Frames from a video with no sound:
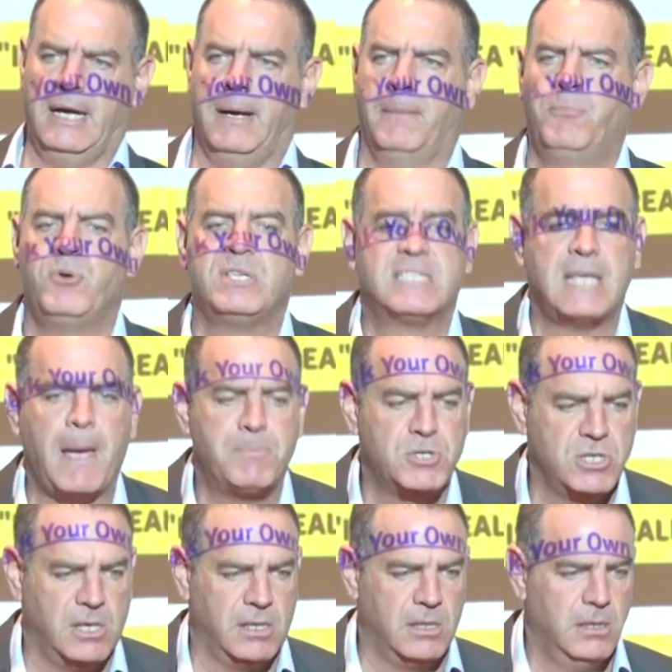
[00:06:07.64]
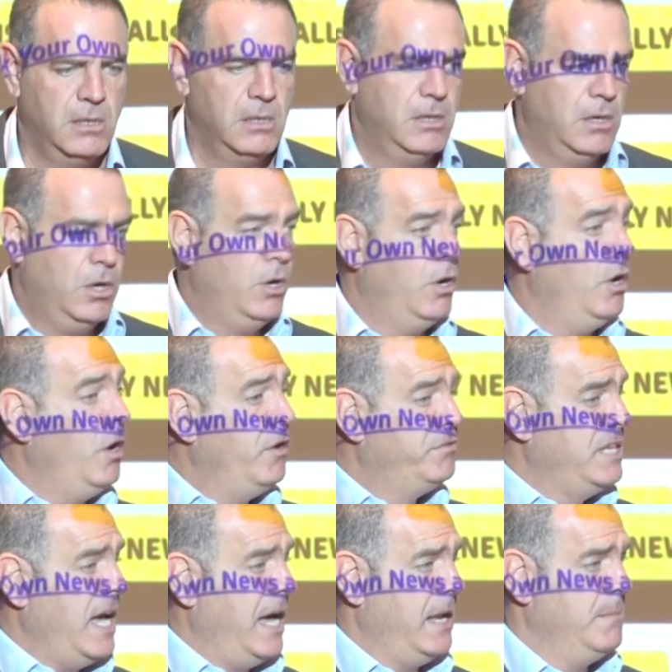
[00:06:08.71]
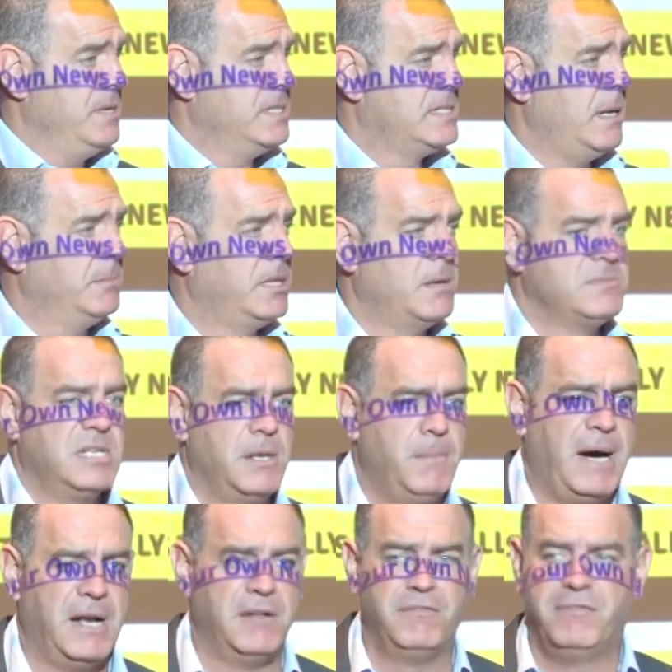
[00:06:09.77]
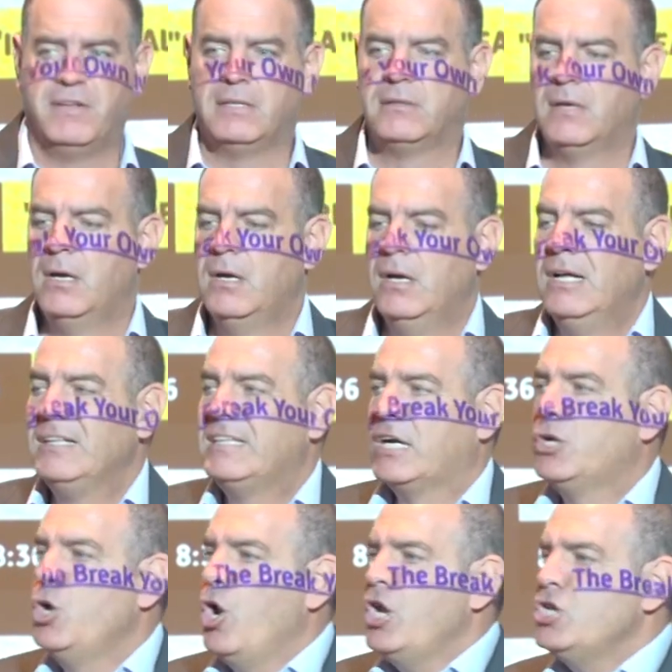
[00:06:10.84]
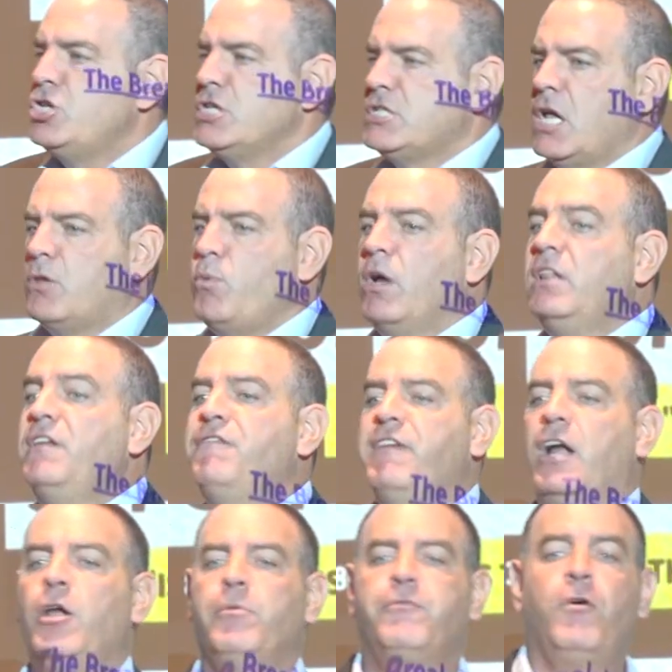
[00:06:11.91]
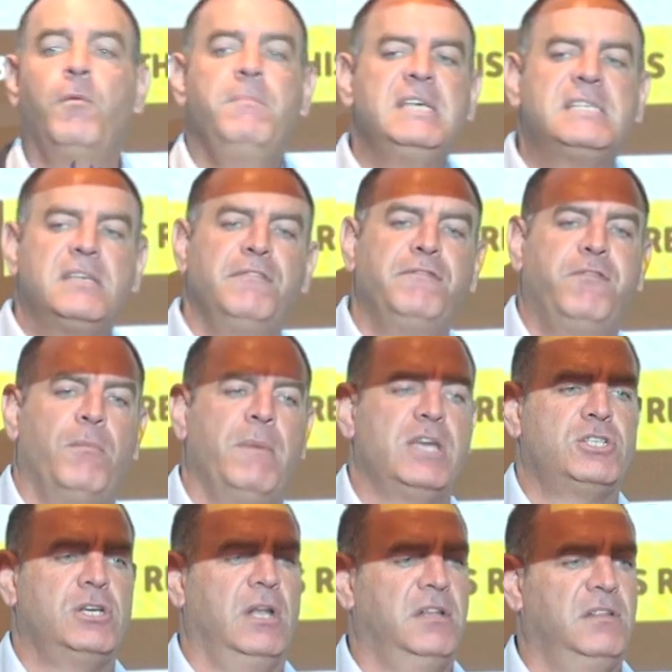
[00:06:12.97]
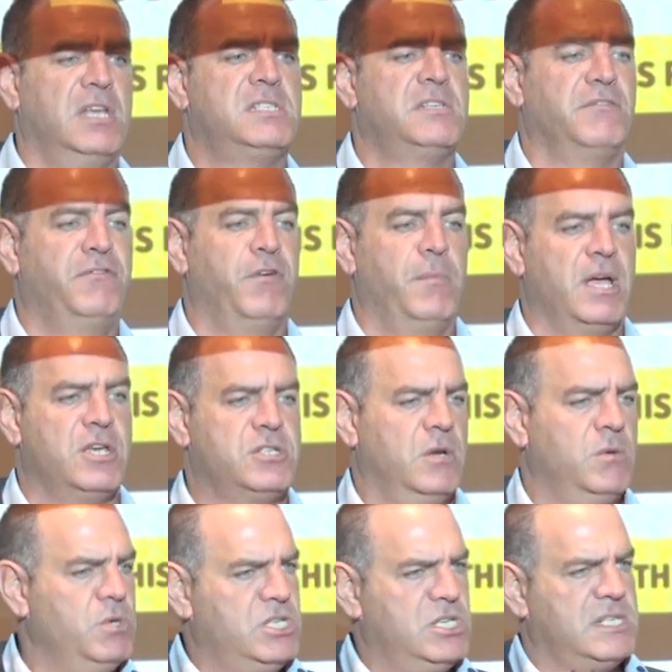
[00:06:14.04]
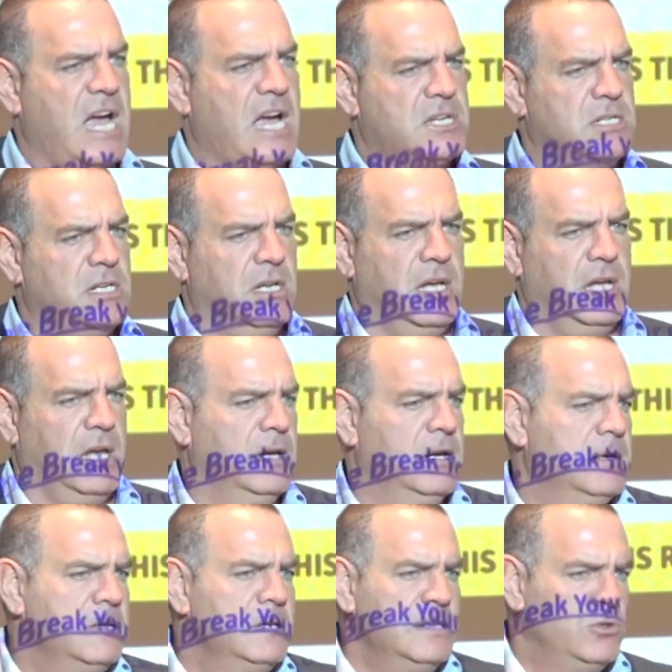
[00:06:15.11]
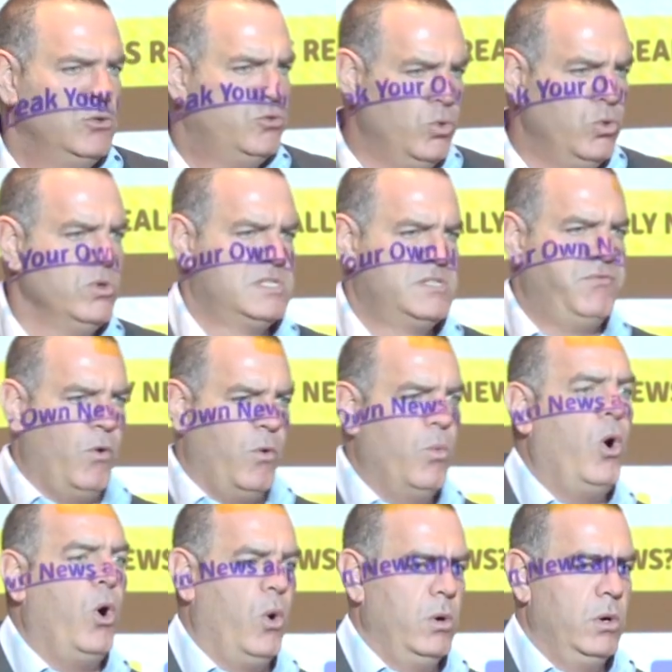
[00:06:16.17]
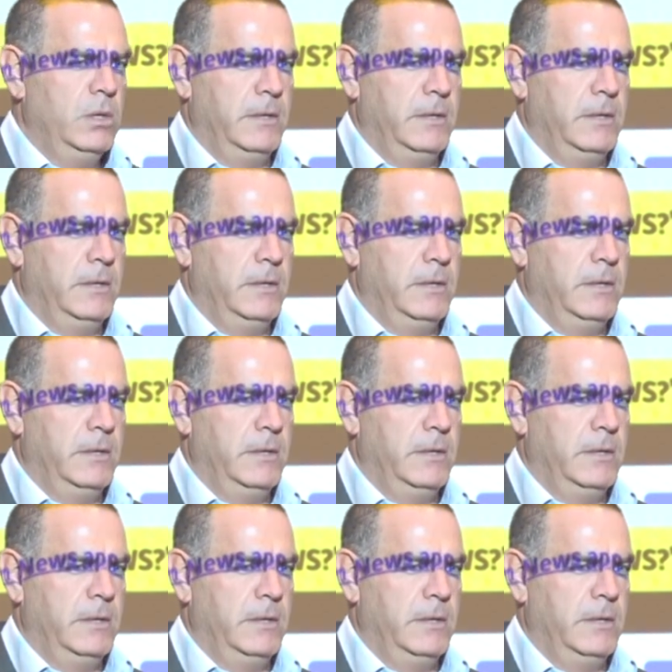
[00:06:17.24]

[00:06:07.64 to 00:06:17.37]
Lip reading: perception of the enemy sometimes in the battlefield. Technologies that were developed for misinformation and disinformation, which is actually tools for war,